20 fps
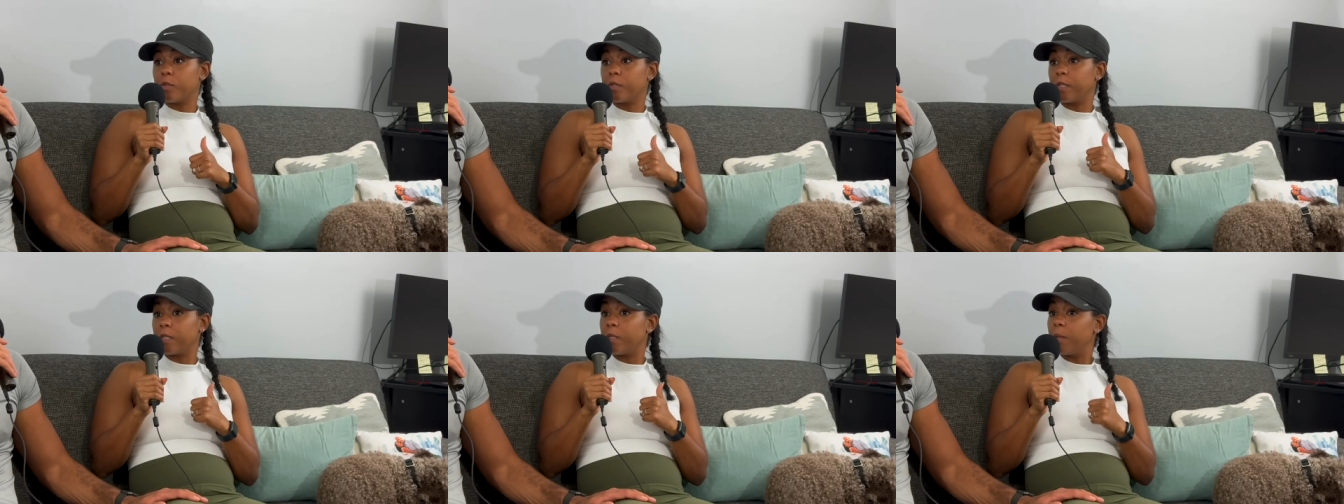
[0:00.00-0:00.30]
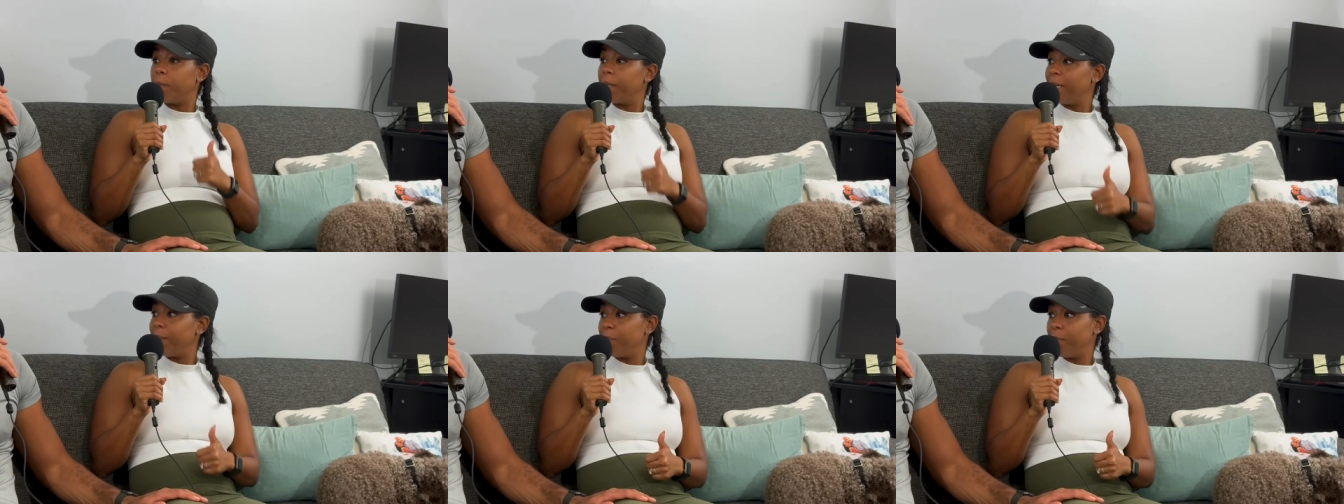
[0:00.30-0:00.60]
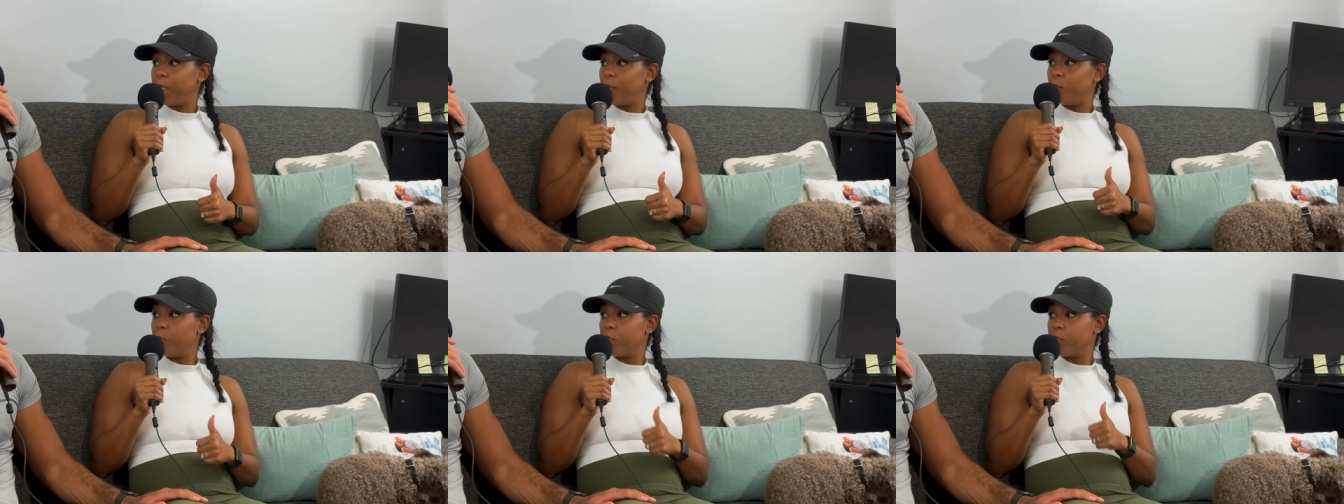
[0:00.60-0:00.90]
that the
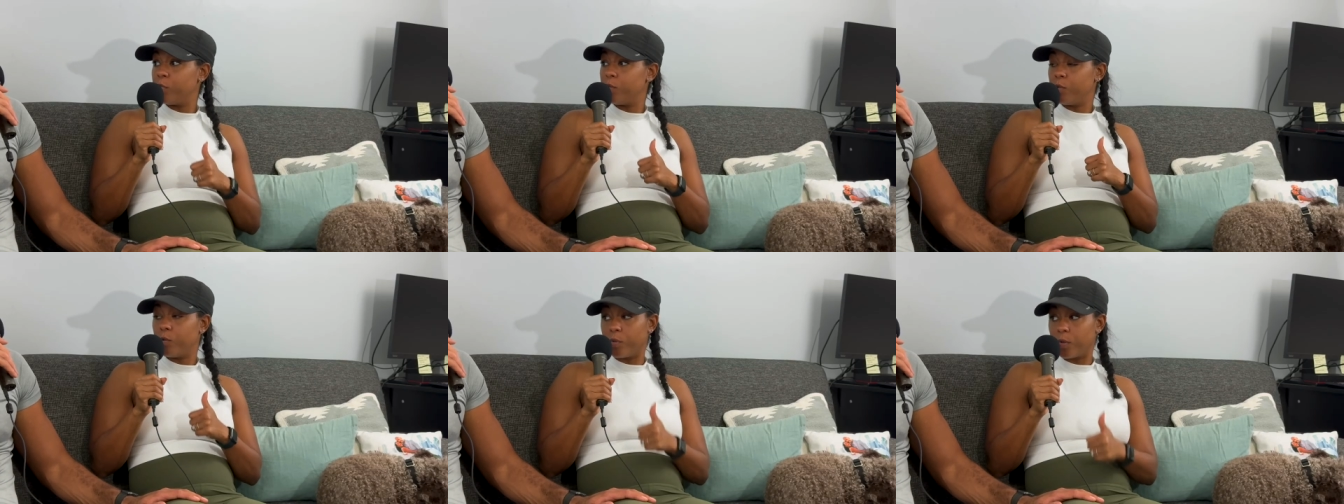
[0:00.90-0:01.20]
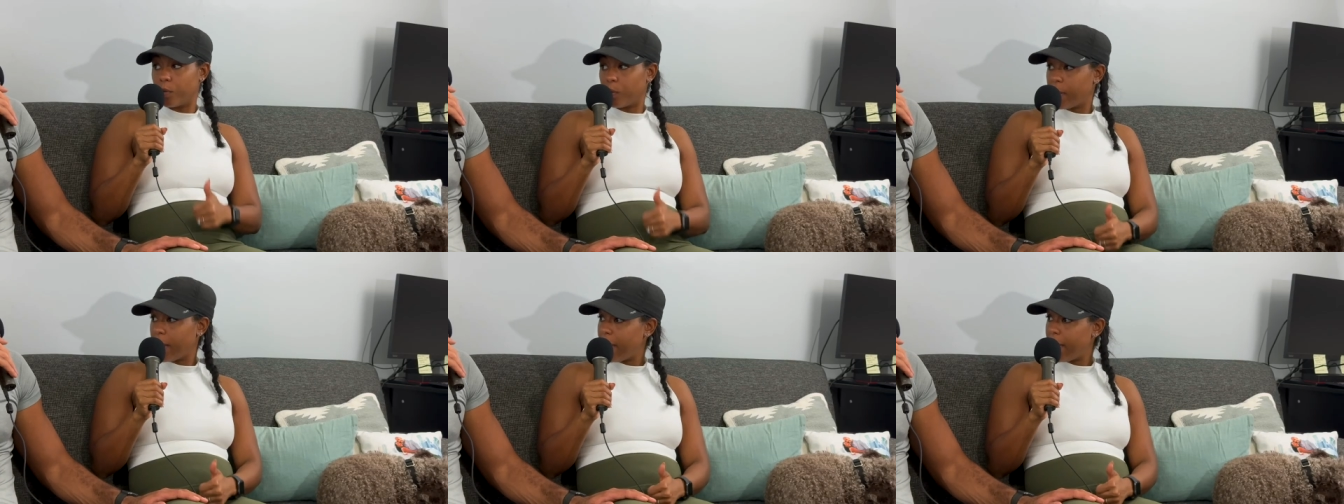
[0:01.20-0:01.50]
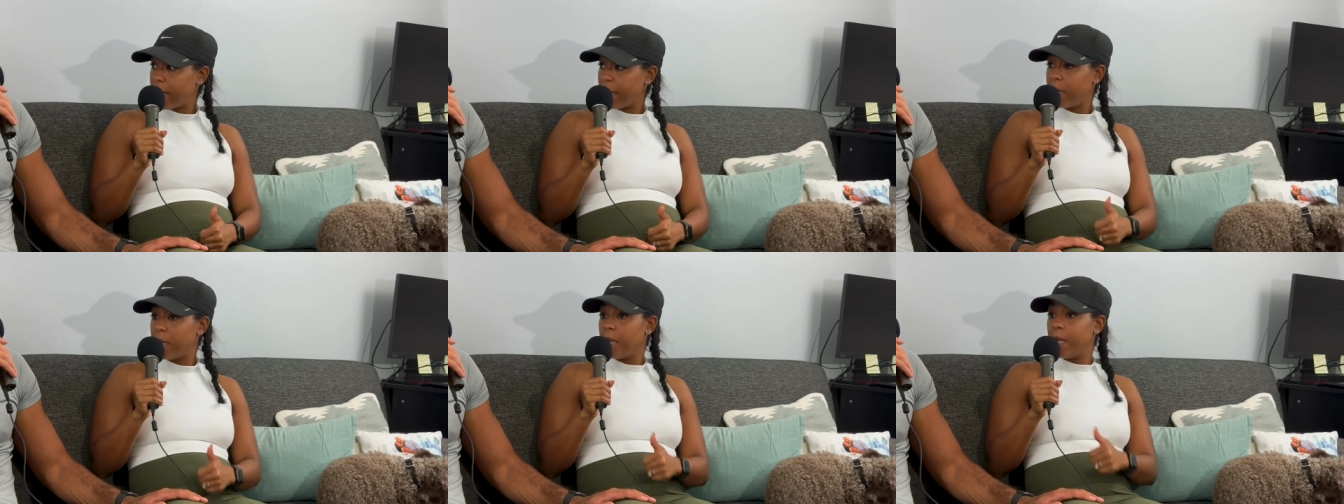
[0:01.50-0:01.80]
baby was doing
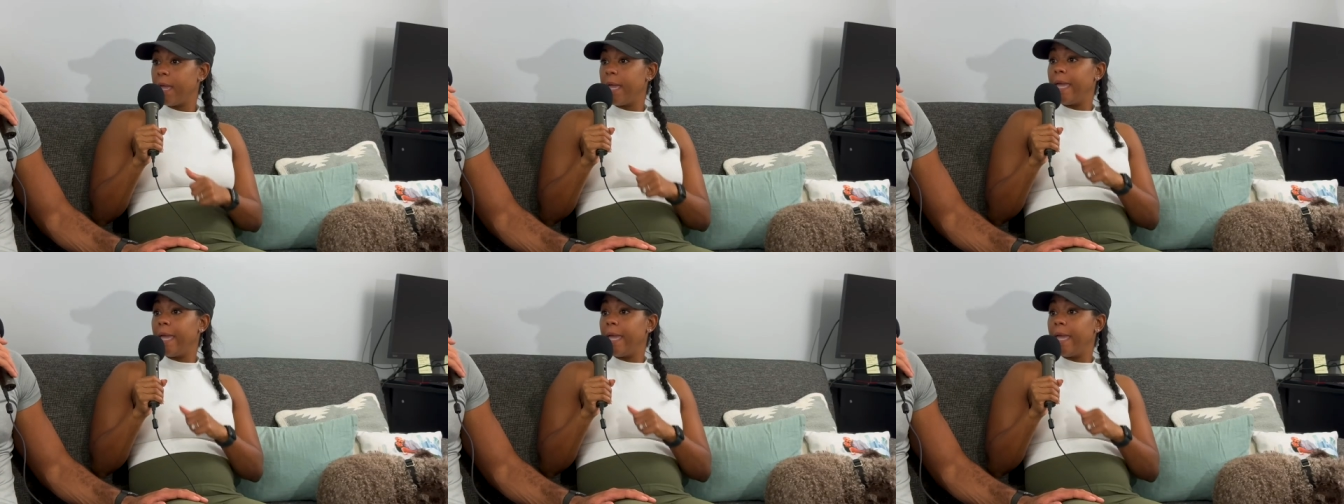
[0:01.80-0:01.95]
okay.